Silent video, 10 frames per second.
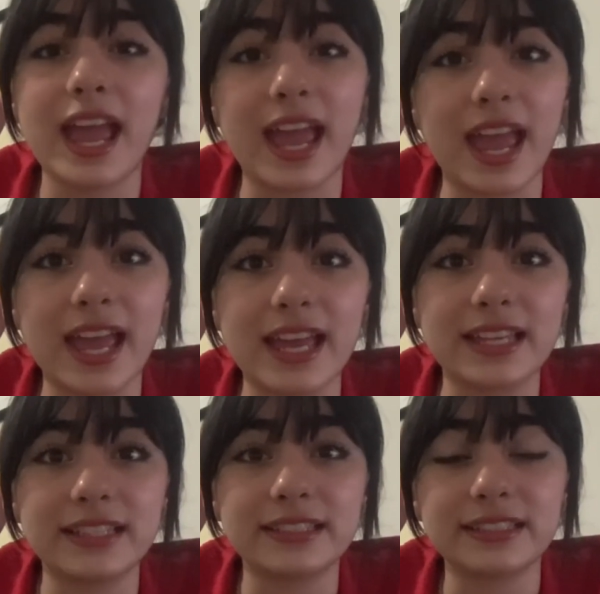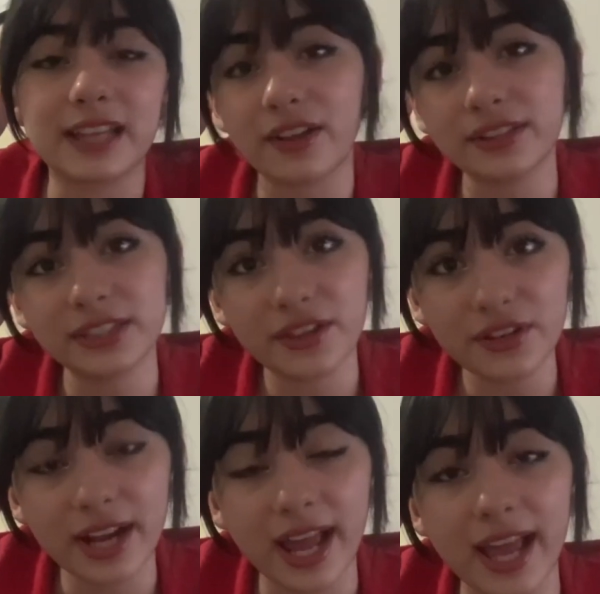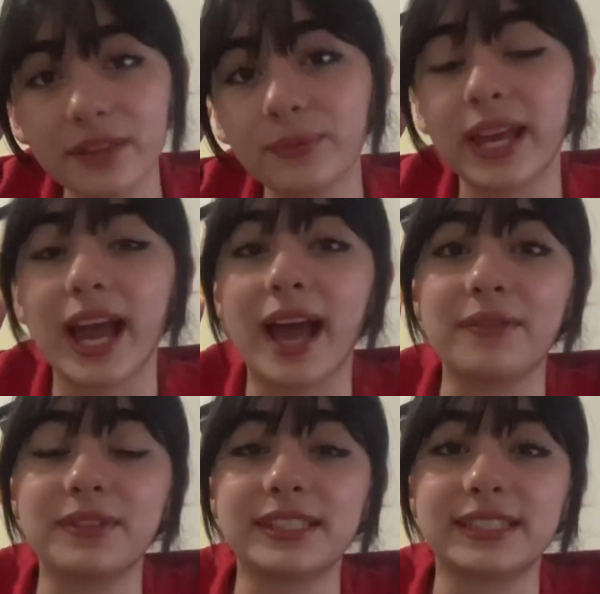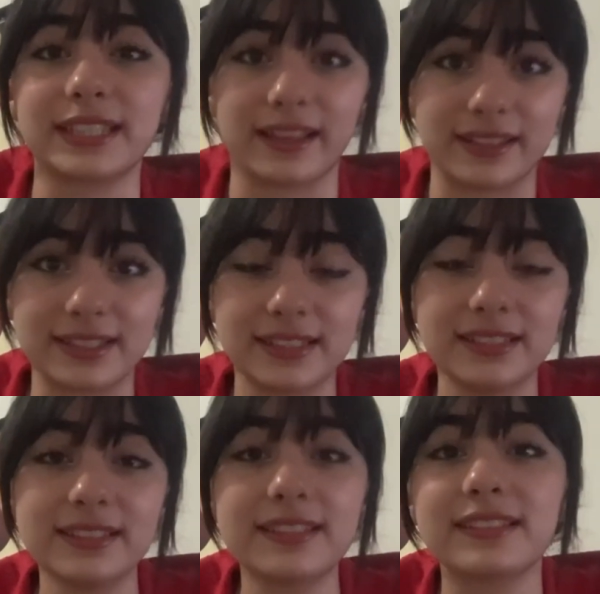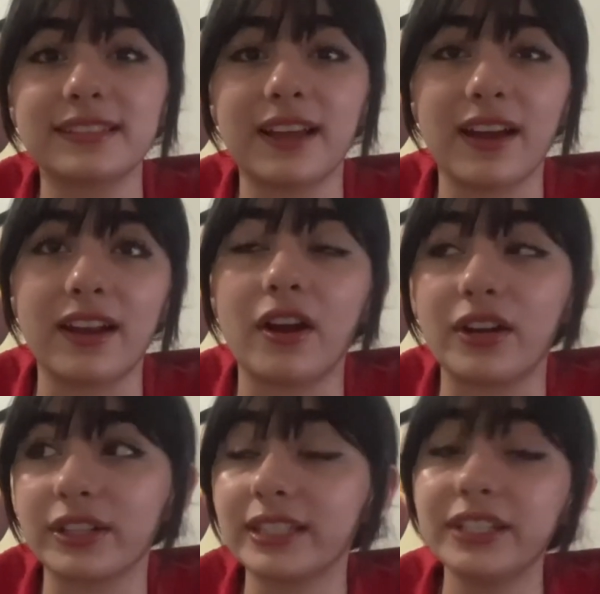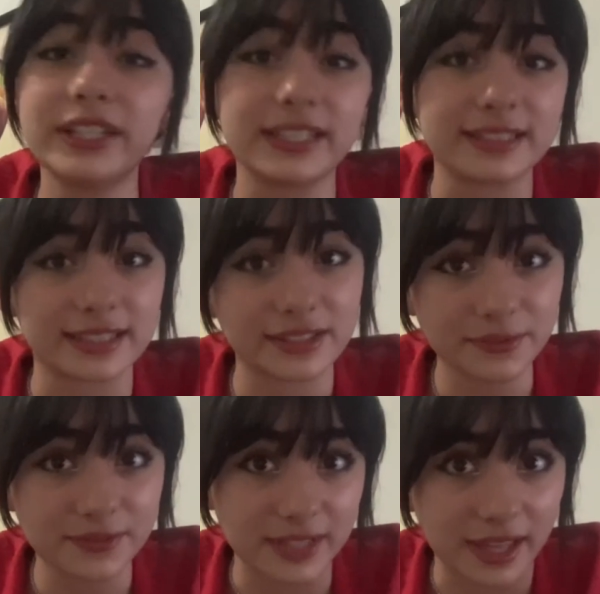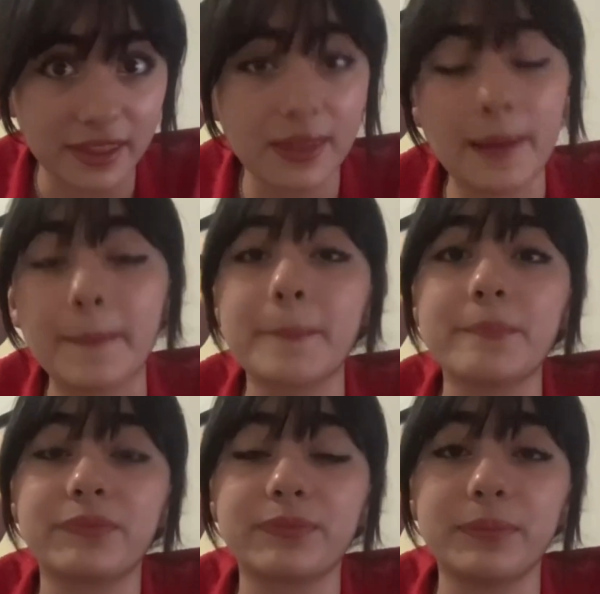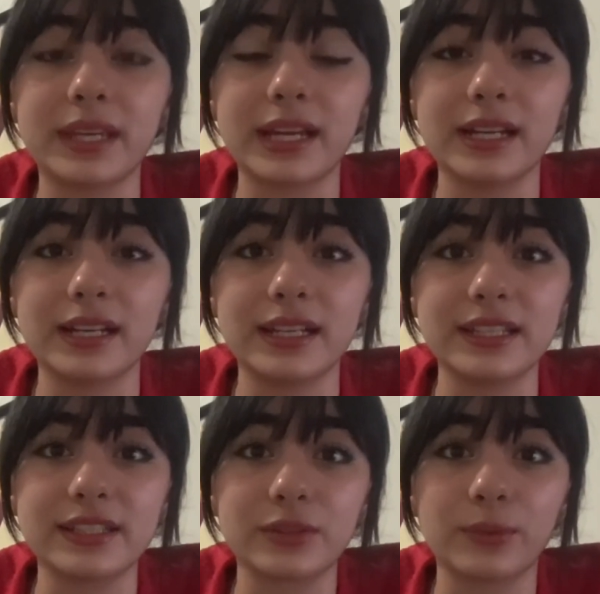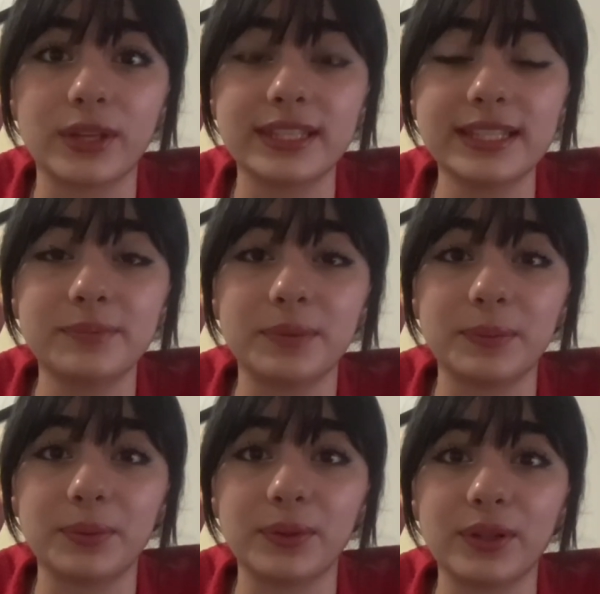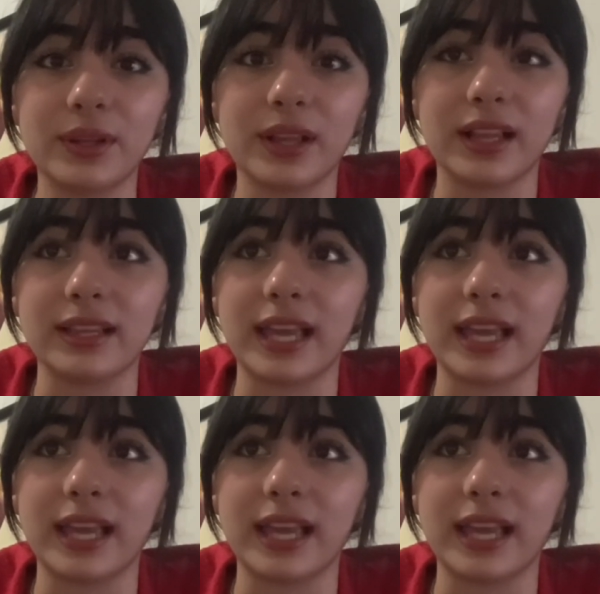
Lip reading: And on the other hand, we have the skeletons that are a clear index of death, because when these people